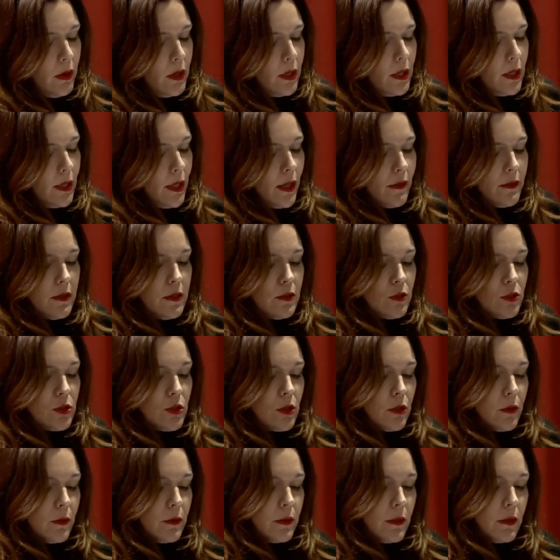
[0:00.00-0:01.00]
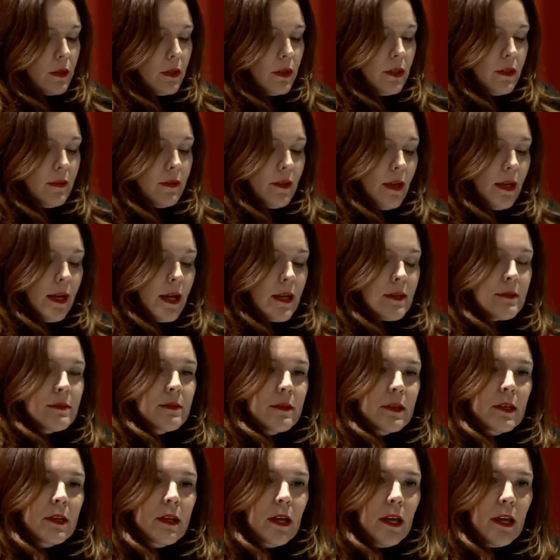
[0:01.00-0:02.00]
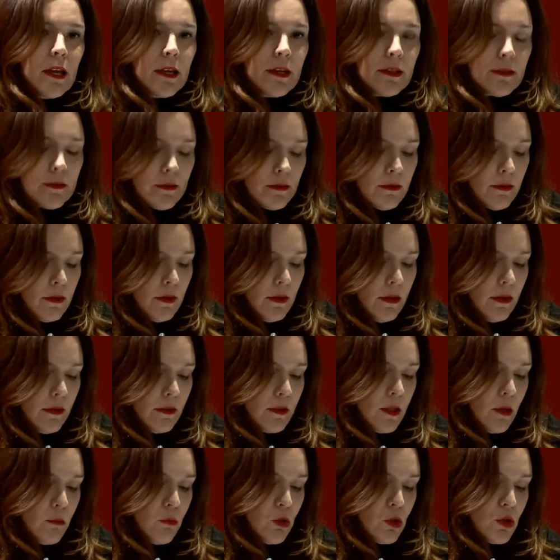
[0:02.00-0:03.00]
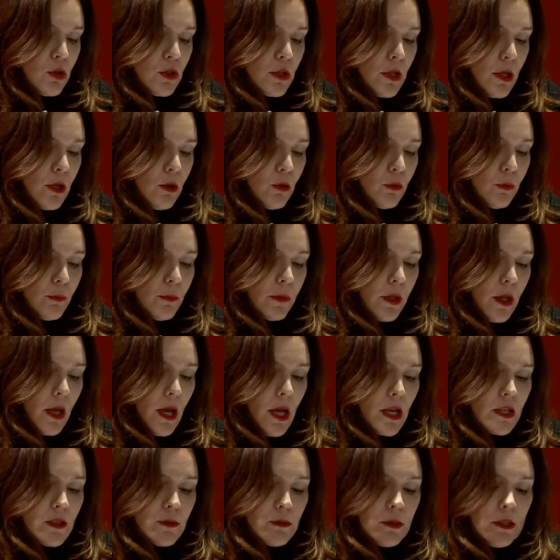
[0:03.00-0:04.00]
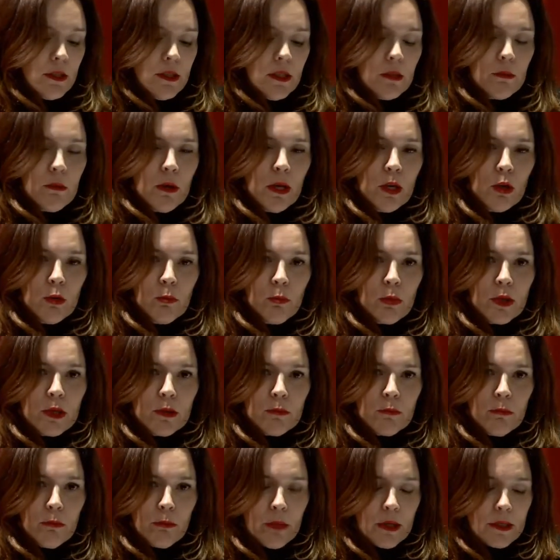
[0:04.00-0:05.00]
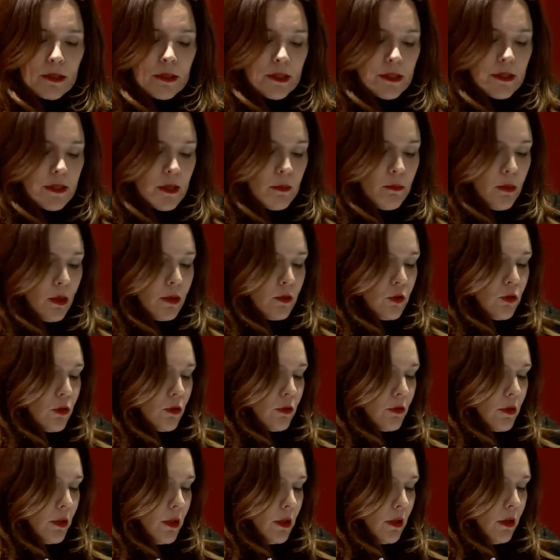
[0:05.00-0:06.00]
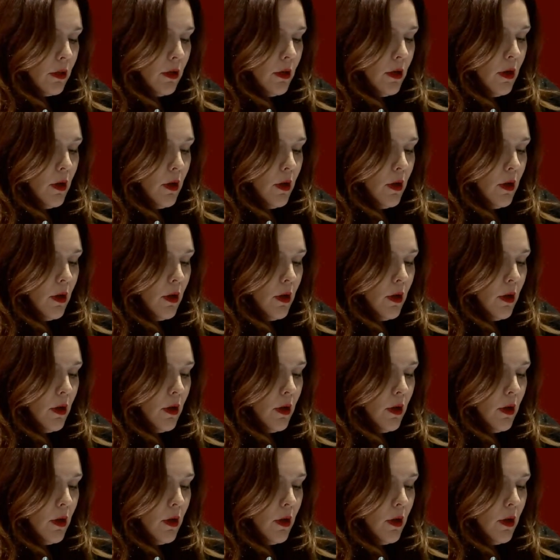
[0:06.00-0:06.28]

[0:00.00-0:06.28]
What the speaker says: In addition, in the last decade, the museum has been developing participatory